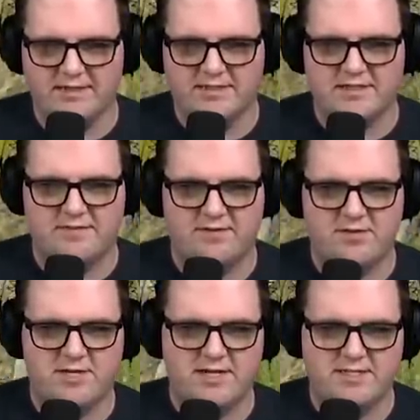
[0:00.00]
If you
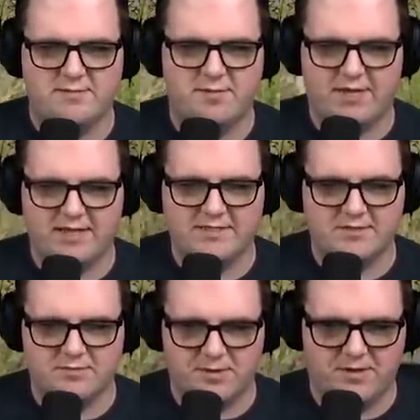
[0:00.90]
chase them against a
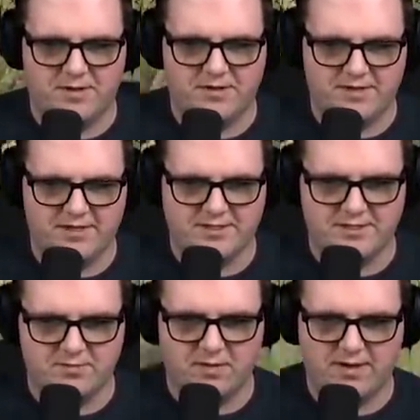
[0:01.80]
wall, they just
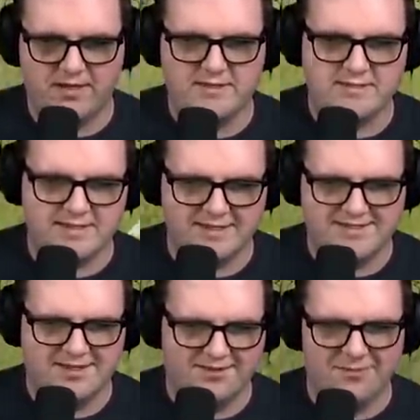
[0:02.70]
run endlessly into
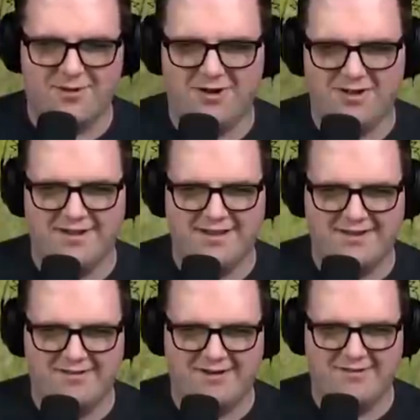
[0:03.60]
the wall and let you
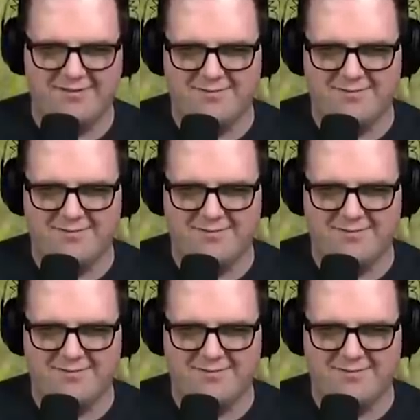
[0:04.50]
kill them.